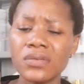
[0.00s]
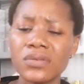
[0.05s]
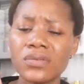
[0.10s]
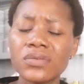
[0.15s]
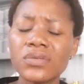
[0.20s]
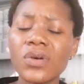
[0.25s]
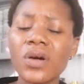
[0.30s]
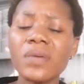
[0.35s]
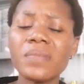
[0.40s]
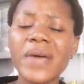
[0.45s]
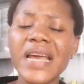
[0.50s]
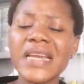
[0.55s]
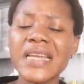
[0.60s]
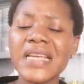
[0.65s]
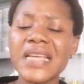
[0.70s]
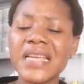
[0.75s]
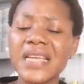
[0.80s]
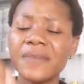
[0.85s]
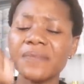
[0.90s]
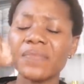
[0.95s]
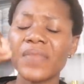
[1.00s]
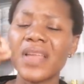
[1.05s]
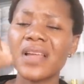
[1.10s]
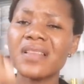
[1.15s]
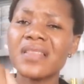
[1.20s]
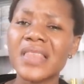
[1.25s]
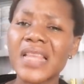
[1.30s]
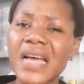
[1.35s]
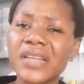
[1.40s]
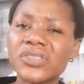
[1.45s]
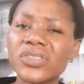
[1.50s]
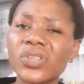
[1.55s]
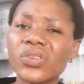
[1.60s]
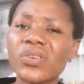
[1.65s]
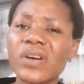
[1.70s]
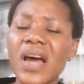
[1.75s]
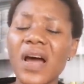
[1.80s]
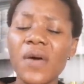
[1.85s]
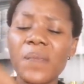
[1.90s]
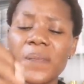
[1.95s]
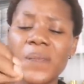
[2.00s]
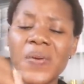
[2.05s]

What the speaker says: so many natural